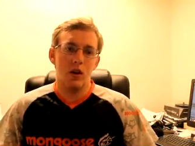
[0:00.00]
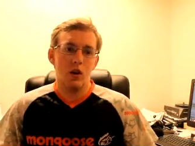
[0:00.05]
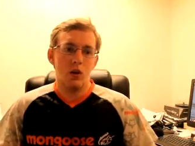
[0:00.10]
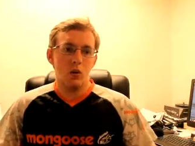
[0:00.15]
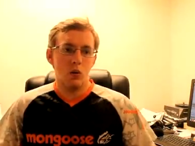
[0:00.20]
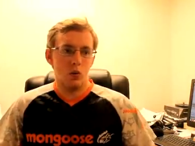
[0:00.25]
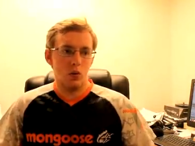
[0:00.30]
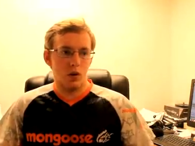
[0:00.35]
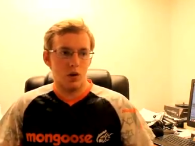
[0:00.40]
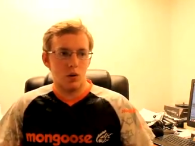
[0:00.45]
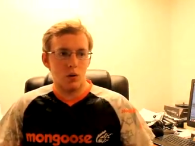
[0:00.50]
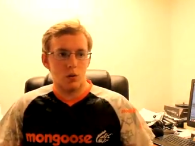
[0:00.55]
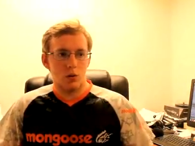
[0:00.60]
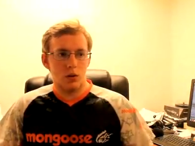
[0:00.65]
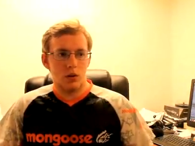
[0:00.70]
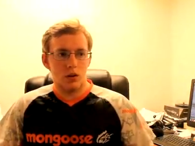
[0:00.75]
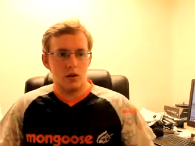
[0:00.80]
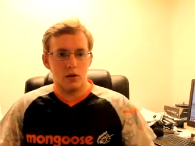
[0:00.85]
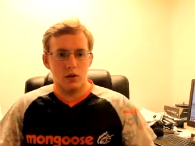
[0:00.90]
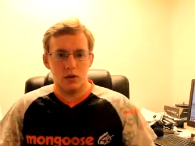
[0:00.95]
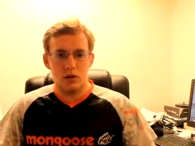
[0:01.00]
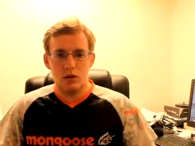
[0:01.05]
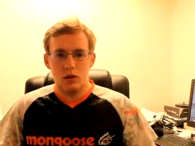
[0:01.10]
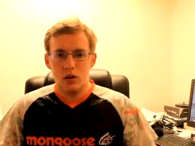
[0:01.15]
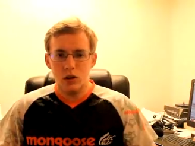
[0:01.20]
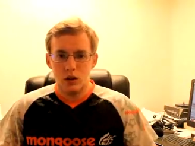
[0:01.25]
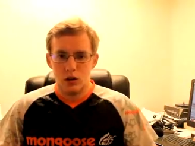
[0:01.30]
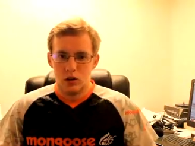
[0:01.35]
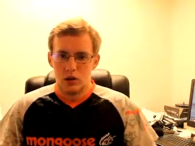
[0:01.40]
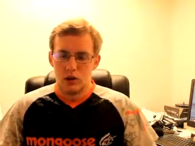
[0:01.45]
So he's like, "Well,
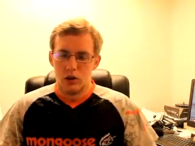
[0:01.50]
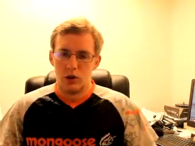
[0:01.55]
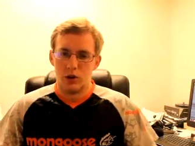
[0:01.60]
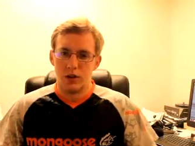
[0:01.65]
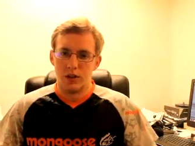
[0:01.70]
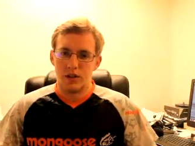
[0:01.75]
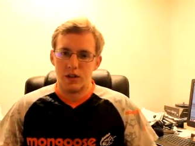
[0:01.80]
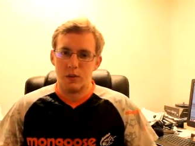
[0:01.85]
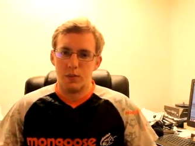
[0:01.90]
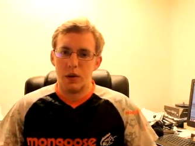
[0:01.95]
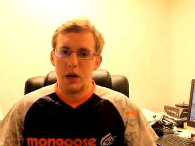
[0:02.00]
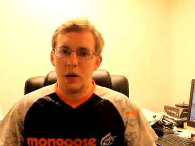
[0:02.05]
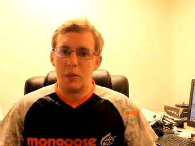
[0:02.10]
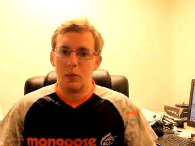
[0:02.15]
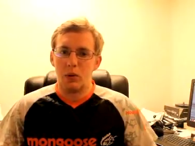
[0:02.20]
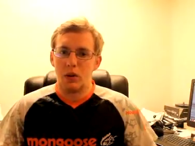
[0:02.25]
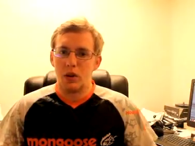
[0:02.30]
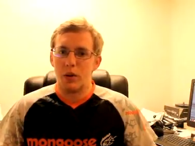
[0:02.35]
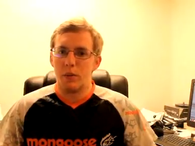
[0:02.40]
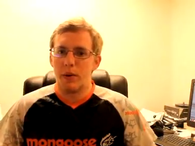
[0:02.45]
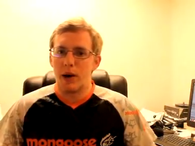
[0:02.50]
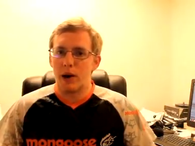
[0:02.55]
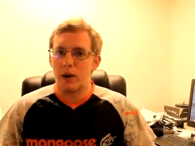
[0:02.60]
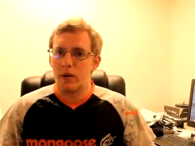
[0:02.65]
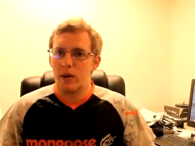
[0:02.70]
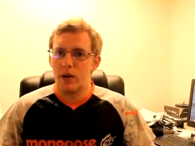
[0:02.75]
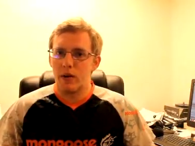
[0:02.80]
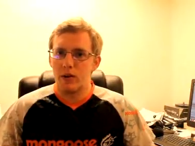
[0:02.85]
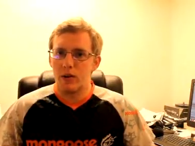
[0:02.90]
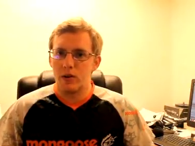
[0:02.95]
you can see
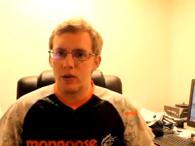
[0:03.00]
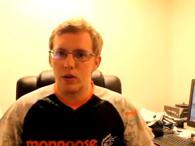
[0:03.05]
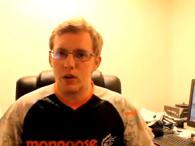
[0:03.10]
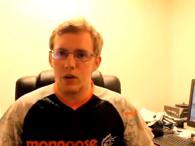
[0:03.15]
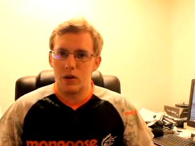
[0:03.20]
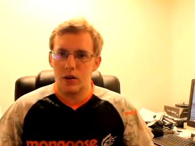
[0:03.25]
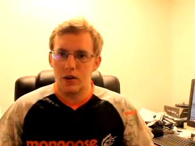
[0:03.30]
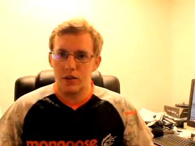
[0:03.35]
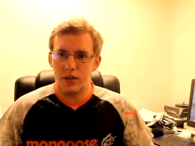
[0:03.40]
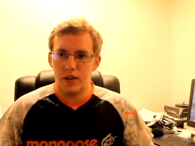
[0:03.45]
people in the background.